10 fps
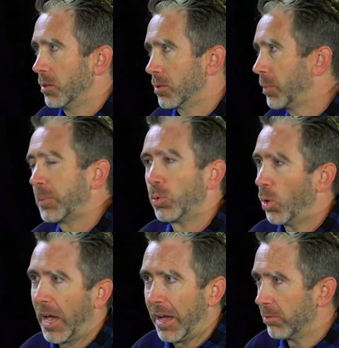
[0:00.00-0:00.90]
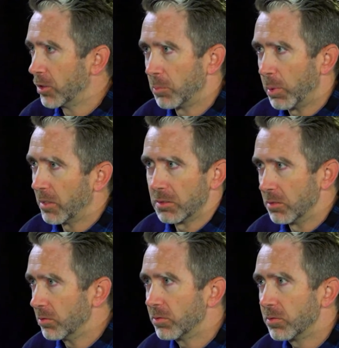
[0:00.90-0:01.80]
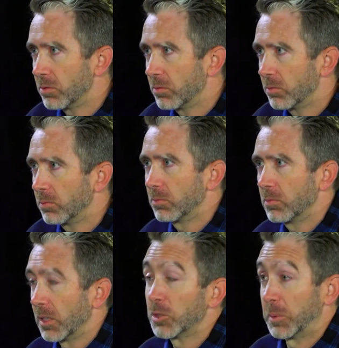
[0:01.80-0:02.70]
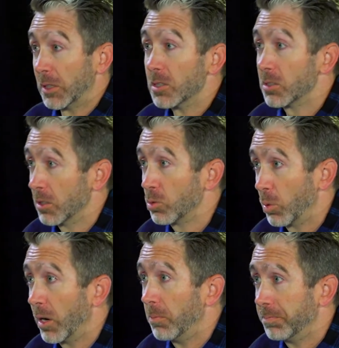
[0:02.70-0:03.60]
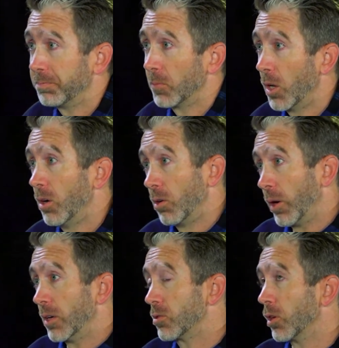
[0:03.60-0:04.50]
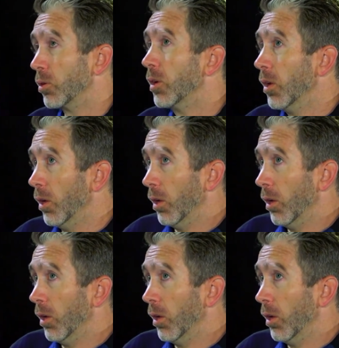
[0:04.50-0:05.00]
Some people will have a depressive experience as well, right? So